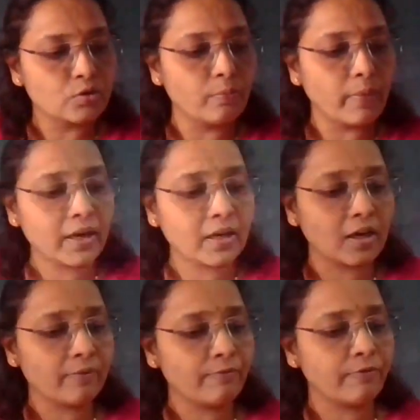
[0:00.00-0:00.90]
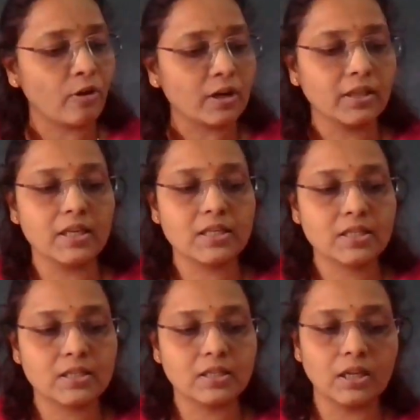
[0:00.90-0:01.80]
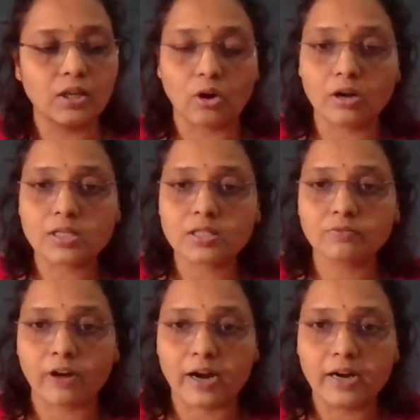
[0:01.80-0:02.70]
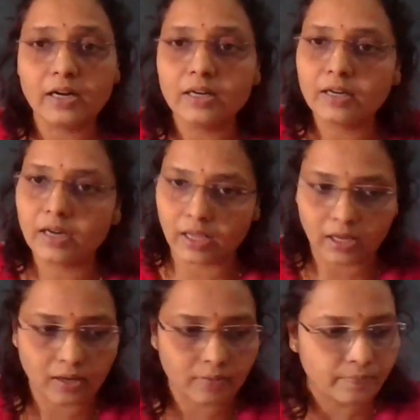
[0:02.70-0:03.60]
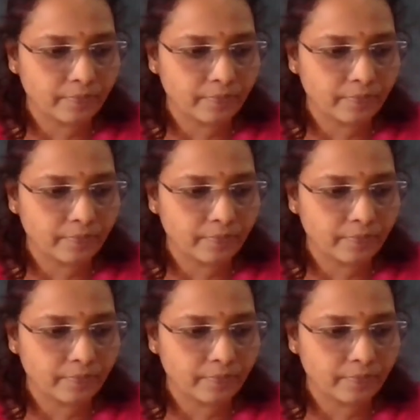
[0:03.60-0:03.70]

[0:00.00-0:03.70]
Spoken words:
To make up for this, the lost 1 day.